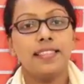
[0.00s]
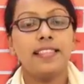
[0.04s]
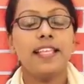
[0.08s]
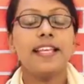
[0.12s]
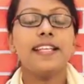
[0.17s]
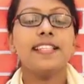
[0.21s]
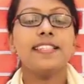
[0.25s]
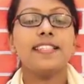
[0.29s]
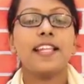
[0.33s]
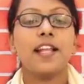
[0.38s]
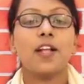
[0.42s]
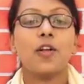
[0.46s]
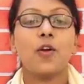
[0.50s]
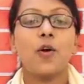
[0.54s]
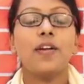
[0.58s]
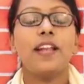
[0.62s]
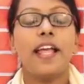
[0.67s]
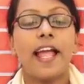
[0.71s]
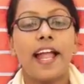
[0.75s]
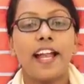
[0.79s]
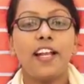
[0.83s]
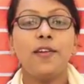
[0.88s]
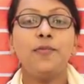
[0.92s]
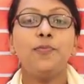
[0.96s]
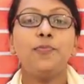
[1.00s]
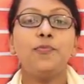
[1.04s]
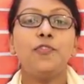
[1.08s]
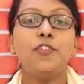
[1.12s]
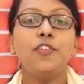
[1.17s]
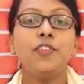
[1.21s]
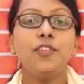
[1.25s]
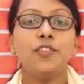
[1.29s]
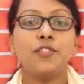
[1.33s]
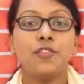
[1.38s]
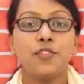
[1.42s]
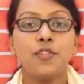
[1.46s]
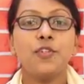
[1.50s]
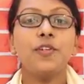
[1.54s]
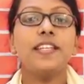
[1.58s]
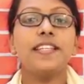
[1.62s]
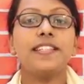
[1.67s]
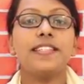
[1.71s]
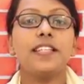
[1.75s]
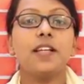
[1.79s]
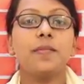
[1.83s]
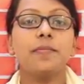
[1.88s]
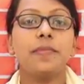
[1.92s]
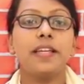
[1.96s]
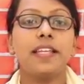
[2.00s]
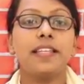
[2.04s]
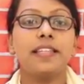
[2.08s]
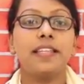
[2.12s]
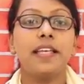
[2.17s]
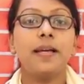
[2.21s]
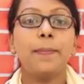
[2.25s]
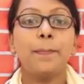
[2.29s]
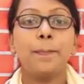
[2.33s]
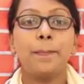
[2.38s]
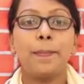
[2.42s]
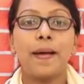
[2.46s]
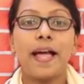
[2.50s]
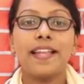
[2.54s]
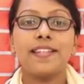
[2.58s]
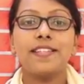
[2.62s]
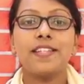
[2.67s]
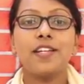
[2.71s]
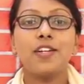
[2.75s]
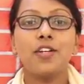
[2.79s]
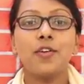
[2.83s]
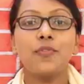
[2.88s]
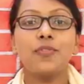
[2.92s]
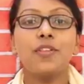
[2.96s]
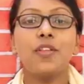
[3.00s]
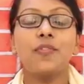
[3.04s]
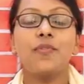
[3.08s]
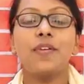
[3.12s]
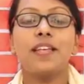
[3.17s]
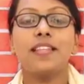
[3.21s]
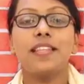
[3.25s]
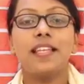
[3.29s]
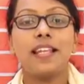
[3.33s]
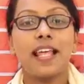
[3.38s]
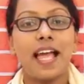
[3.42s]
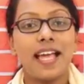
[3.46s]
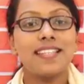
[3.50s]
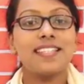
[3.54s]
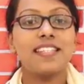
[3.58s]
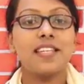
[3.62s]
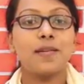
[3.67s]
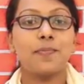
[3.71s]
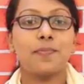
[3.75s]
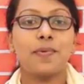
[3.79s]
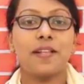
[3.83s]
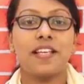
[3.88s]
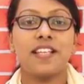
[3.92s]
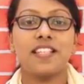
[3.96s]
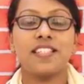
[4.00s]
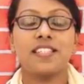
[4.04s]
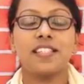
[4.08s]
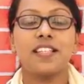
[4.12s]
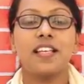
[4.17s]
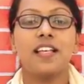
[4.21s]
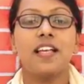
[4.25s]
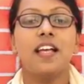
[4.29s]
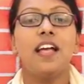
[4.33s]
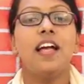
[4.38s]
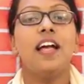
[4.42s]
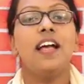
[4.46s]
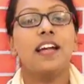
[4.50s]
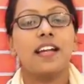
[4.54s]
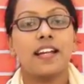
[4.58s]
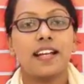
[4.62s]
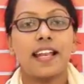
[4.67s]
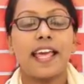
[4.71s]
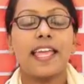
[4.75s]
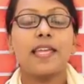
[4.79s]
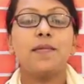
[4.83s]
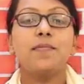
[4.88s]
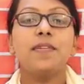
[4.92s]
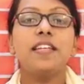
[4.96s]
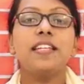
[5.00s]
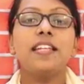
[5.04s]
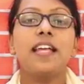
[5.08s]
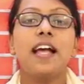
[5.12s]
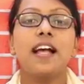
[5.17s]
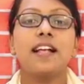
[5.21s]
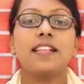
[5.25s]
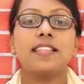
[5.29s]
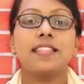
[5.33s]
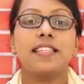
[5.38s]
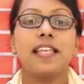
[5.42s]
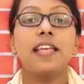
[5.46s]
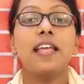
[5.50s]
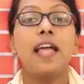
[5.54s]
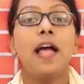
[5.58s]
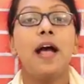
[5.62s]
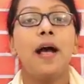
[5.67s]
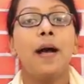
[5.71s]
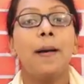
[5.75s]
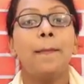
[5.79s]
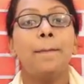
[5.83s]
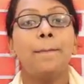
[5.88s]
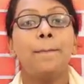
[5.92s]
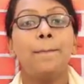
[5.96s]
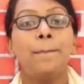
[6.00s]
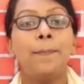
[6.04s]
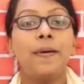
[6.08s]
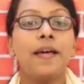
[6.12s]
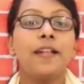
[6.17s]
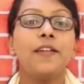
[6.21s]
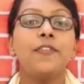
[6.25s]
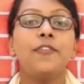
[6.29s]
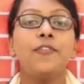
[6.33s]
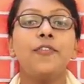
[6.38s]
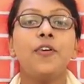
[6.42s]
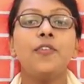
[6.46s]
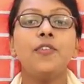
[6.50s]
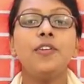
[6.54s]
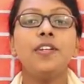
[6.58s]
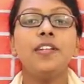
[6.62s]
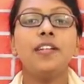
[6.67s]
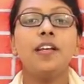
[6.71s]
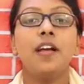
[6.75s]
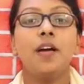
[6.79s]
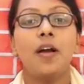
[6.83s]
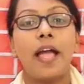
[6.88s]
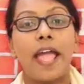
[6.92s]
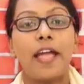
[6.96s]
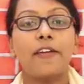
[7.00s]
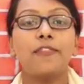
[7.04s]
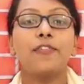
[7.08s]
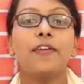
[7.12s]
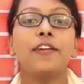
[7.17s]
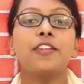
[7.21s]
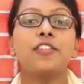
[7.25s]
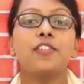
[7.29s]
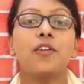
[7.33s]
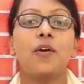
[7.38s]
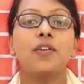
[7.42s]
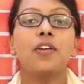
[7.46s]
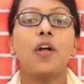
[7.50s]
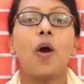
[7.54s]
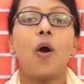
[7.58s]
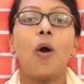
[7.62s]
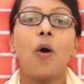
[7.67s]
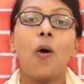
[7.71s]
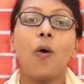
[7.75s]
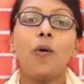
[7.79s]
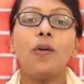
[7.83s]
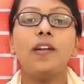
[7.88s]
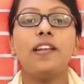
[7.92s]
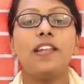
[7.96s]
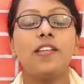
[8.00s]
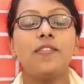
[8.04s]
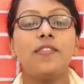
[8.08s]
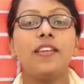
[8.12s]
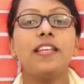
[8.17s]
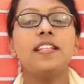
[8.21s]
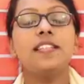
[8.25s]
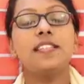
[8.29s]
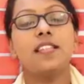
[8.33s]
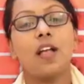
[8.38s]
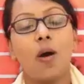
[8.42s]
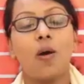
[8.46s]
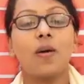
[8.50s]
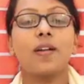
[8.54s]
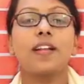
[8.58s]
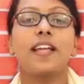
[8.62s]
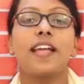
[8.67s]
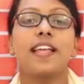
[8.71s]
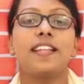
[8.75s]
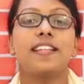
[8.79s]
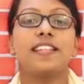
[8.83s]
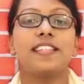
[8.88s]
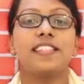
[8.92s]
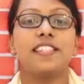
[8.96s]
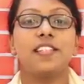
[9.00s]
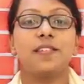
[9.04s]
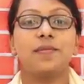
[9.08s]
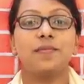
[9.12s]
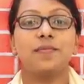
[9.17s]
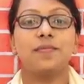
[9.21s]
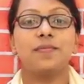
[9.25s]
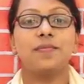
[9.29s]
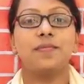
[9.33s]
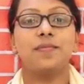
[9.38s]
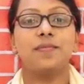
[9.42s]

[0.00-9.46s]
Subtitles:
These records helpful to determine the pattern of the weather at a place. Climate has a profound effect on all living organisms.